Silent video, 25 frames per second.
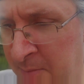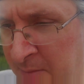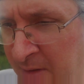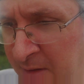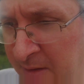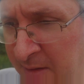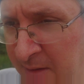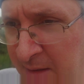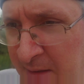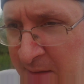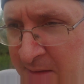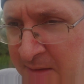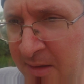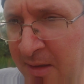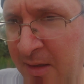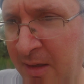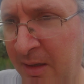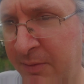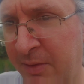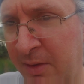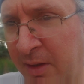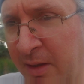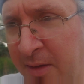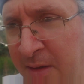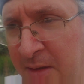Well, that's it.
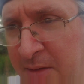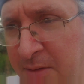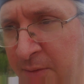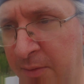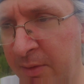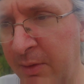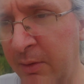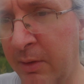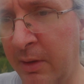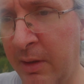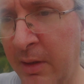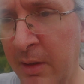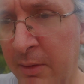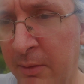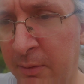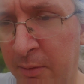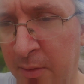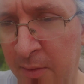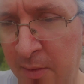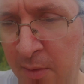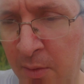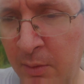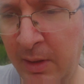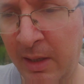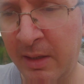If you like this review and any other
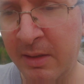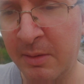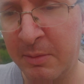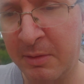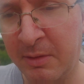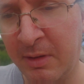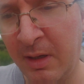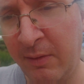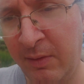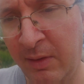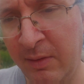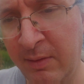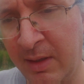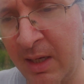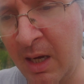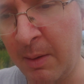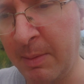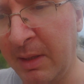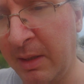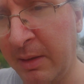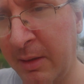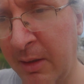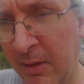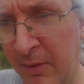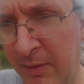review, like, subscribe, leave a
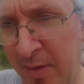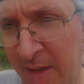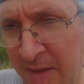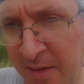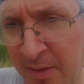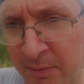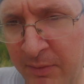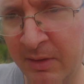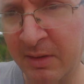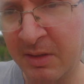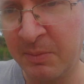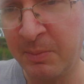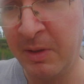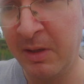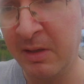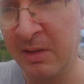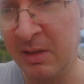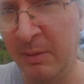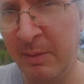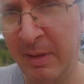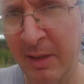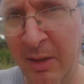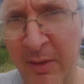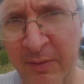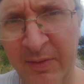comment, let me know if you had a different experience.
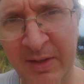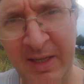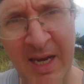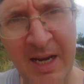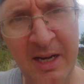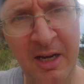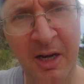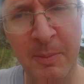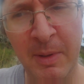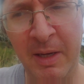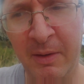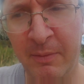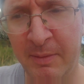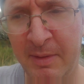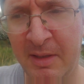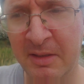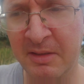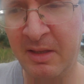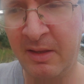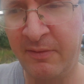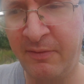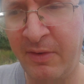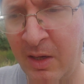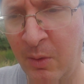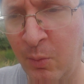Let me know if you can't hear me because
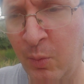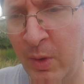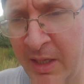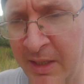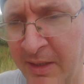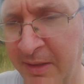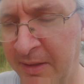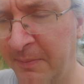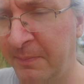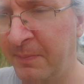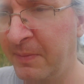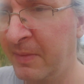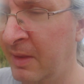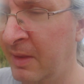of the fucking wind.